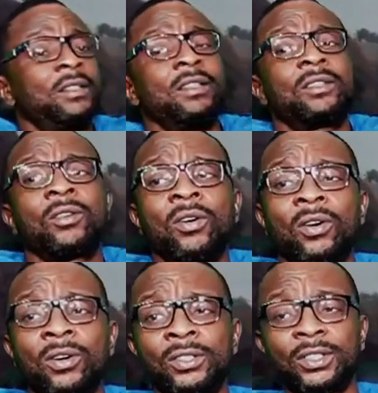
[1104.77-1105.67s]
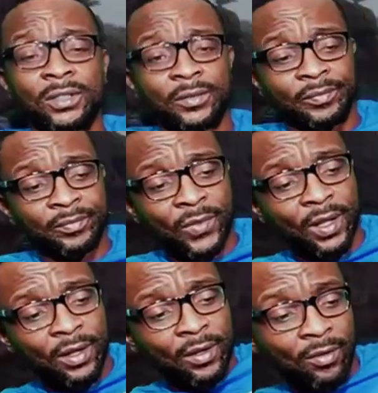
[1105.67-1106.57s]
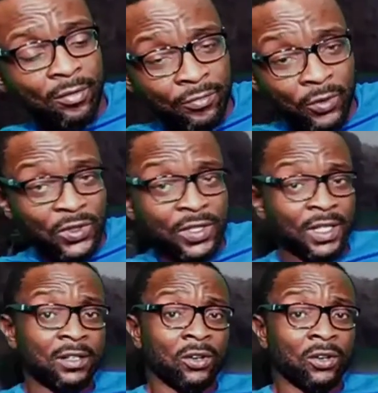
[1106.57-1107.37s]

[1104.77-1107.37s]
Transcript: is called 48